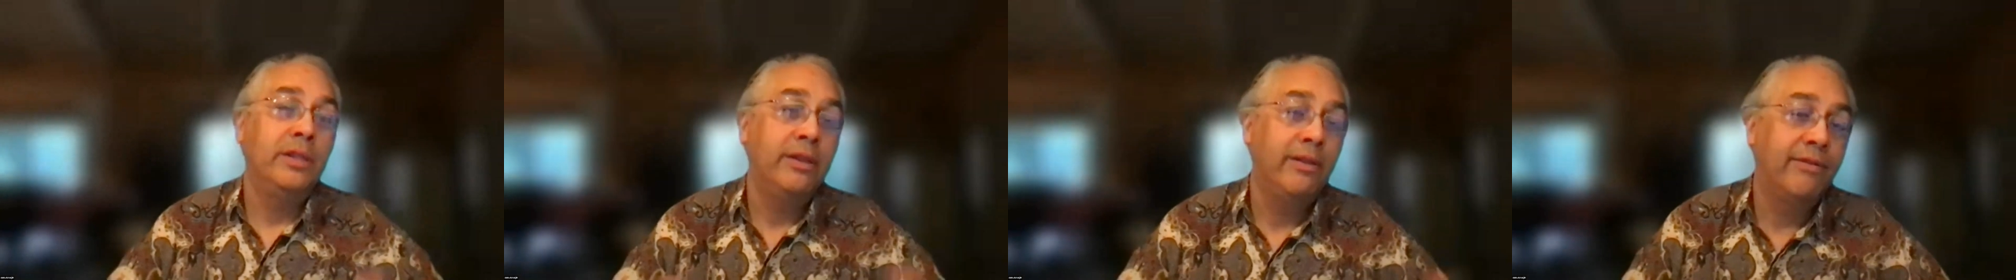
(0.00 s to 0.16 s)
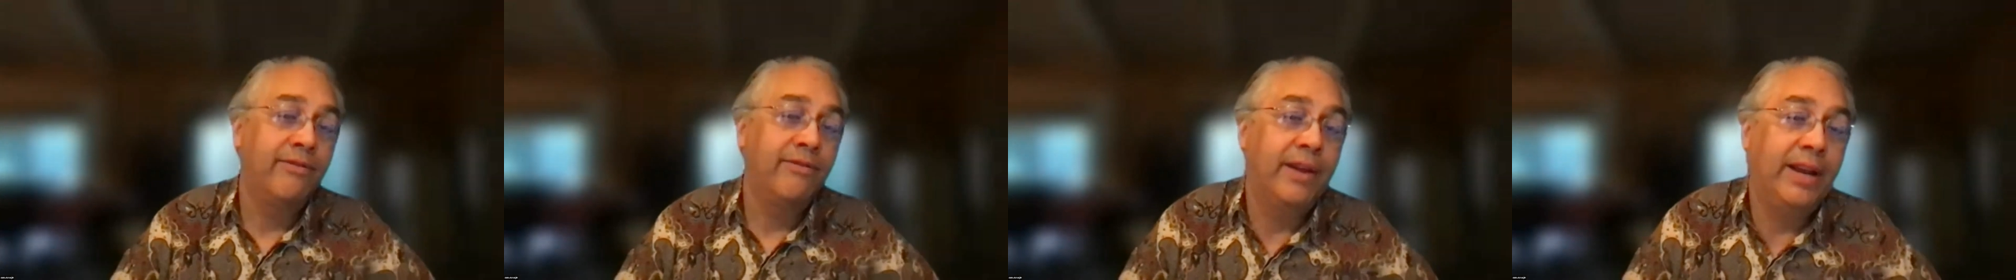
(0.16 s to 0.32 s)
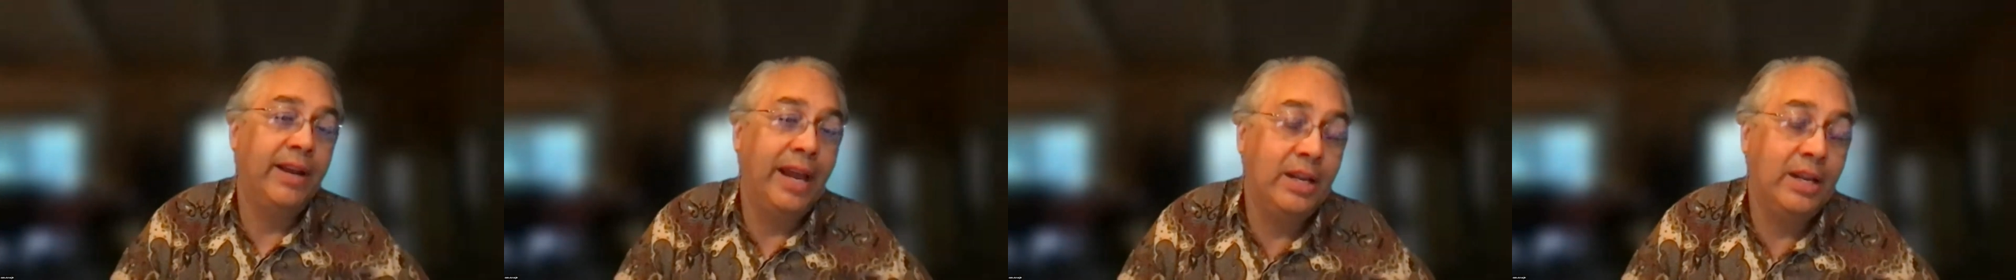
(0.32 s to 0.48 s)
in the
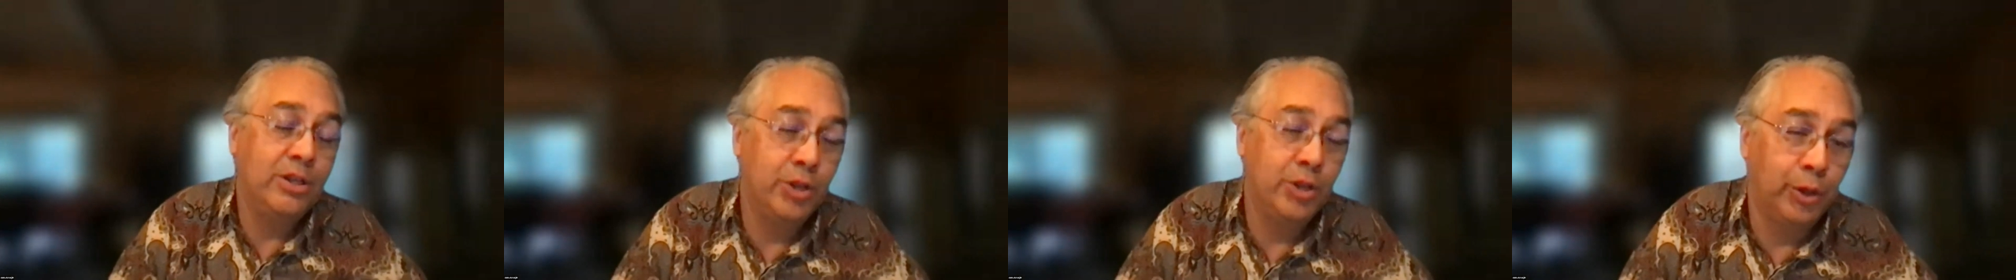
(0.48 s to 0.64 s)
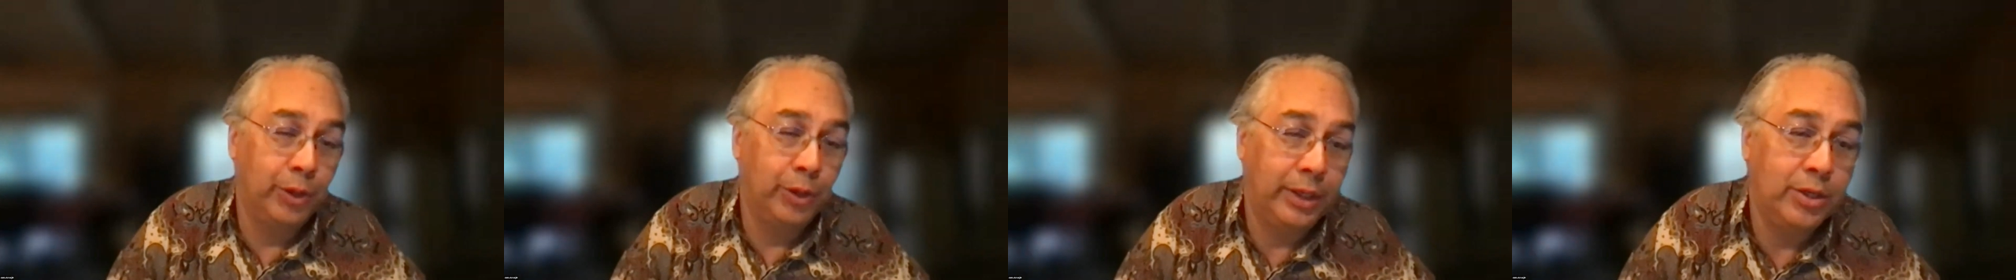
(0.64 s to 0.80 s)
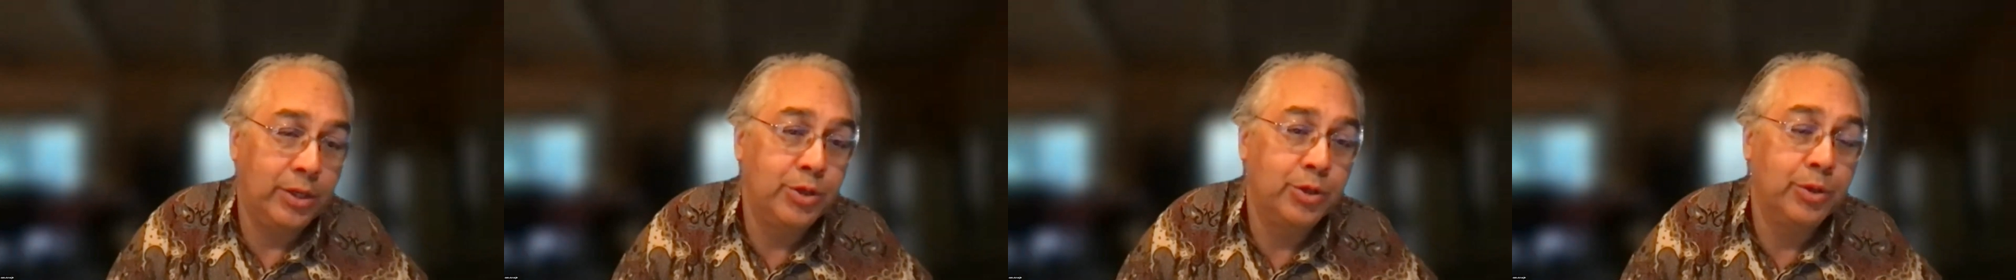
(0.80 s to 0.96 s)

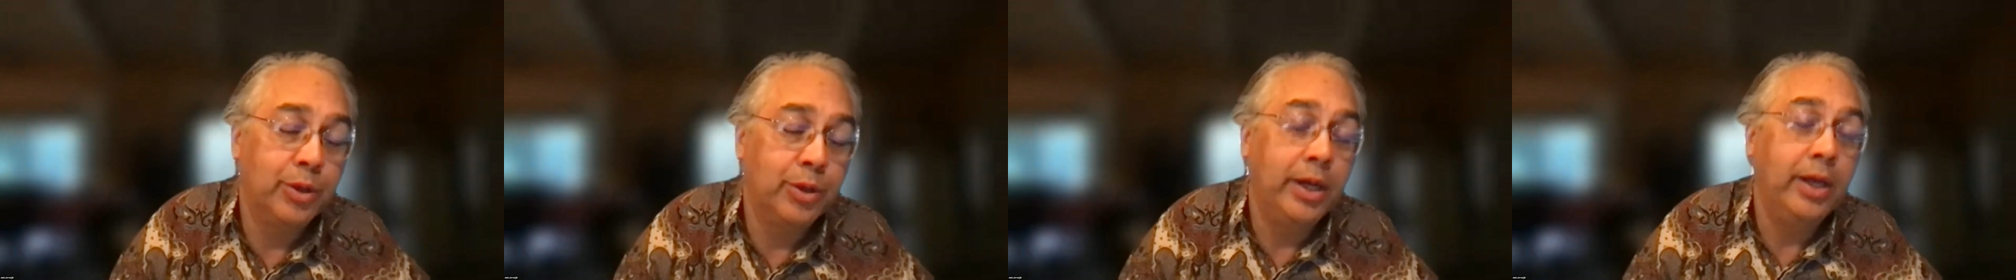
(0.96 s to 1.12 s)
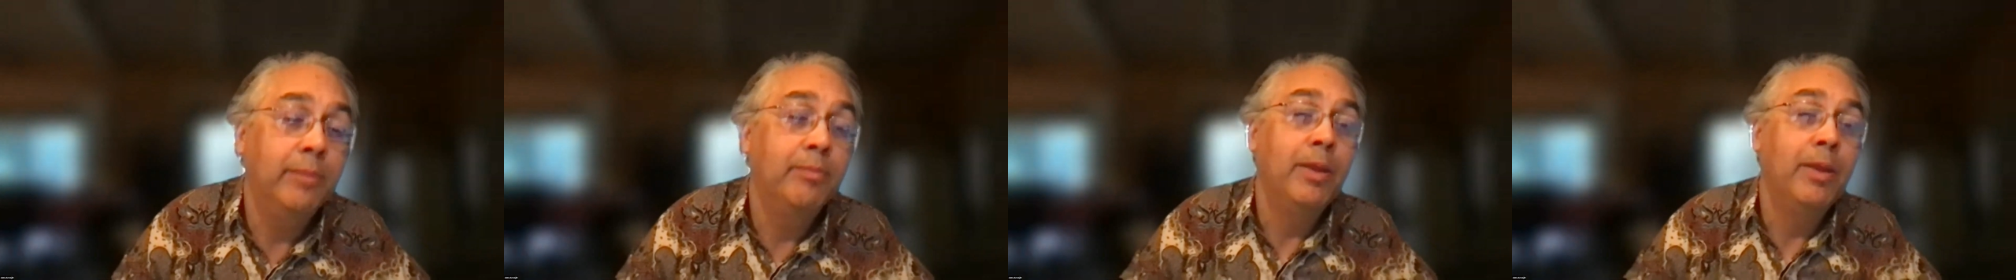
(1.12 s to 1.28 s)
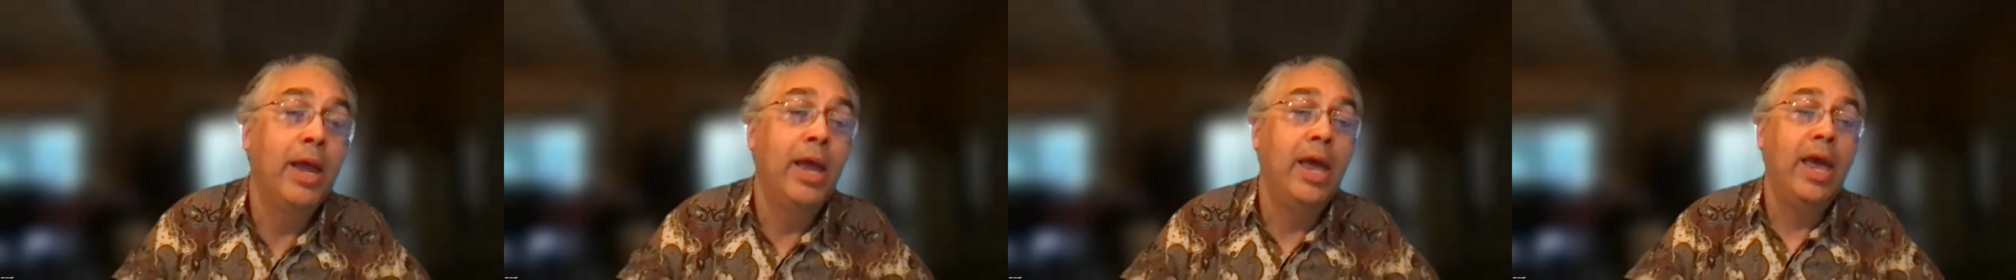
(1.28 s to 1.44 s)
financial industry,